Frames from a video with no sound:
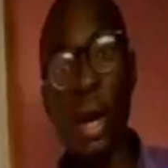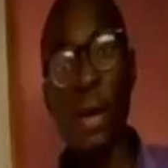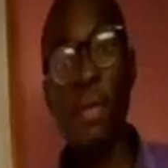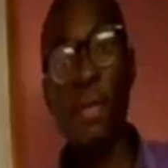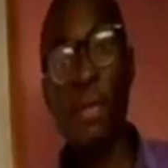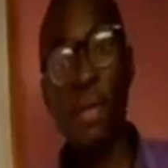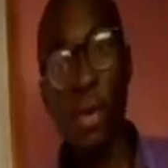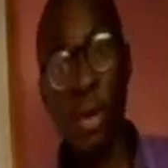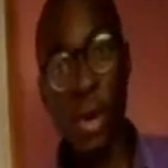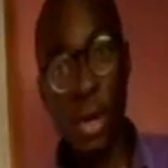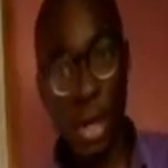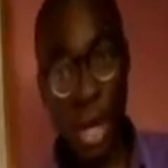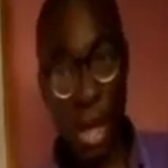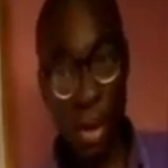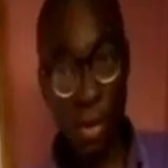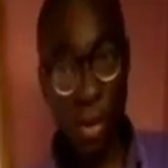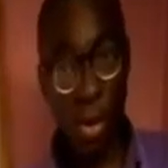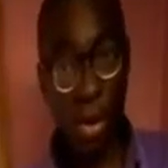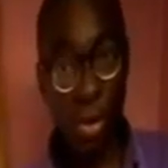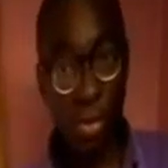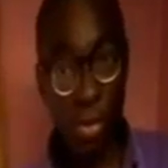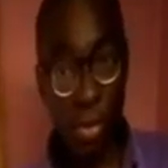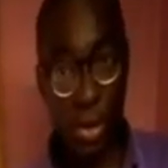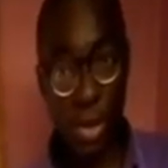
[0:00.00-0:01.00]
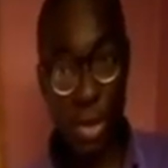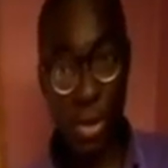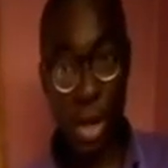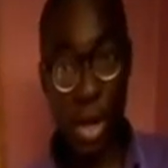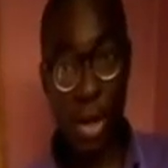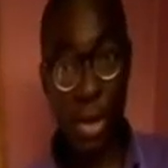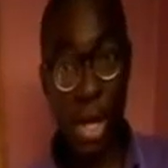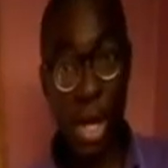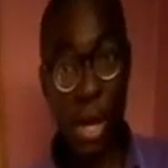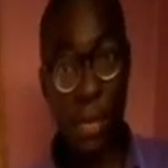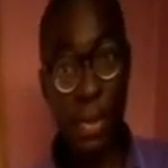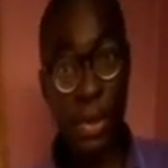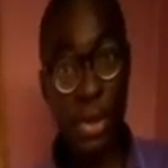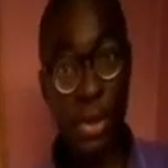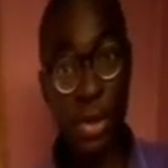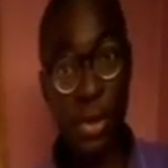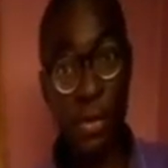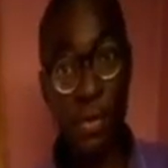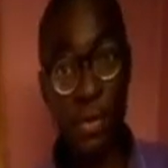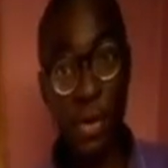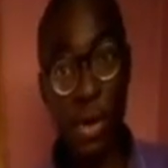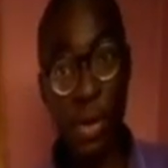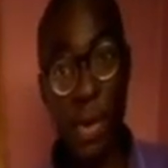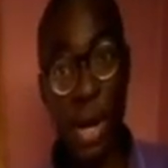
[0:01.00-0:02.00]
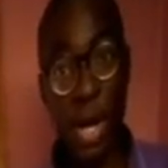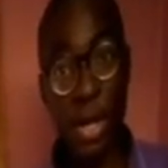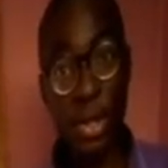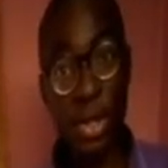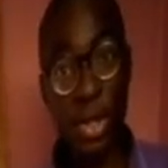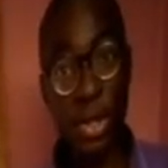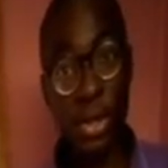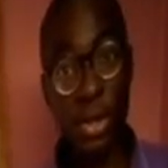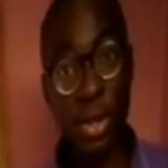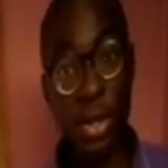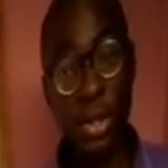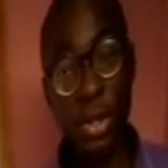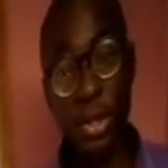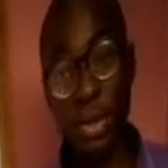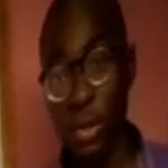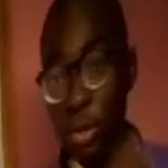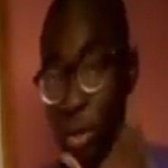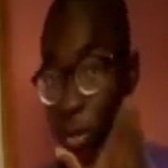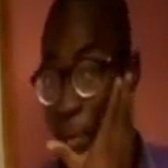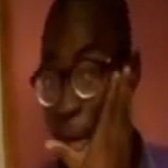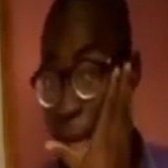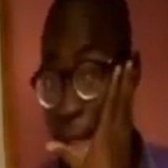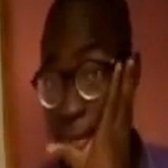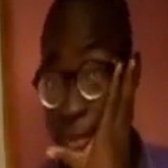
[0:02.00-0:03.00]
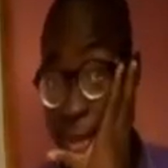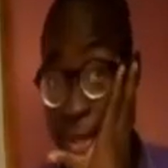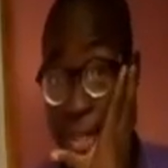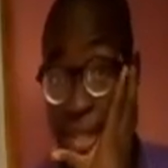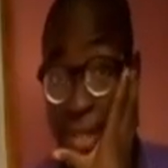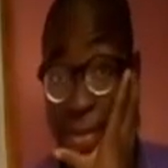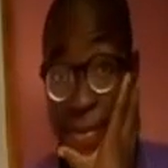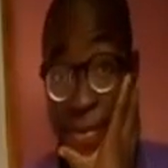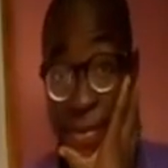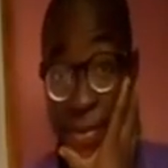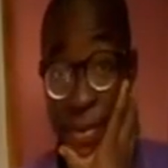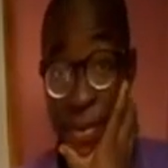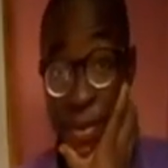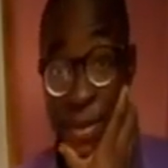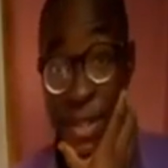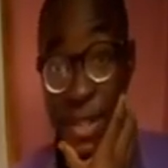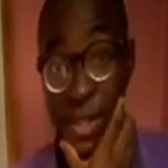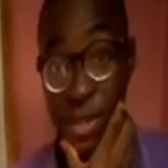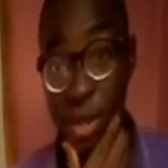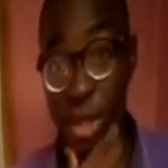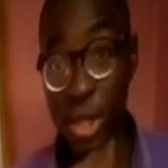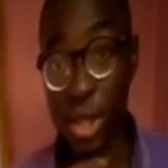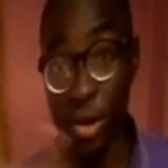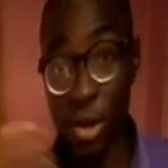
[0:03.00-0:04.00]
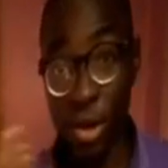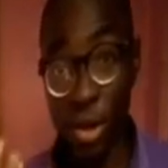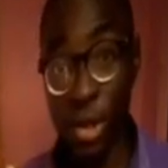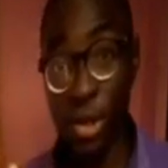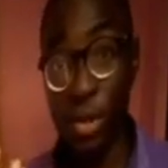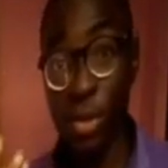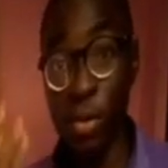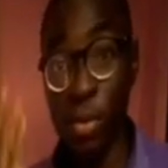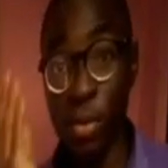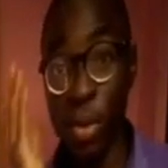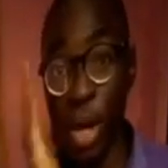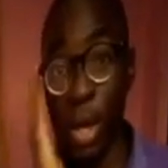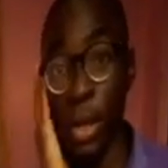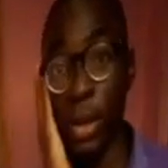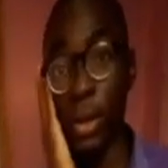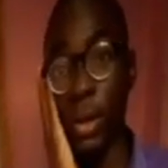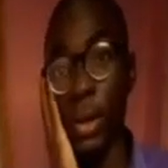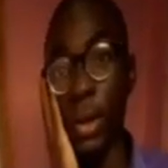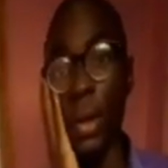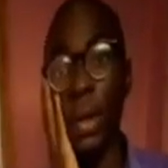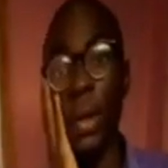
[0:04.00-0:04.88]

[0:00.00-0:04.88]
Everyone, I welcome you to another episode of Global Education Zone Mathematics for Senior Secondary School 1.